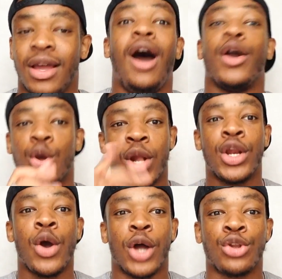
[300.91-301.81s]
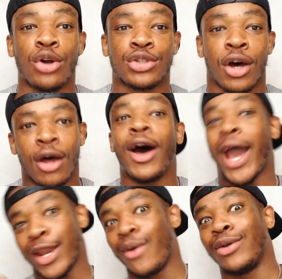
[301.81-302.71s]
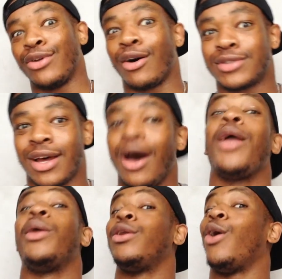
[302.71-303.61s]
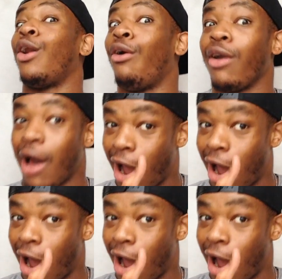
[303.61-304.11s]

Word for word: Oh, you want to know a doctor? I know a doctor. Oh, you want to know a lawyer?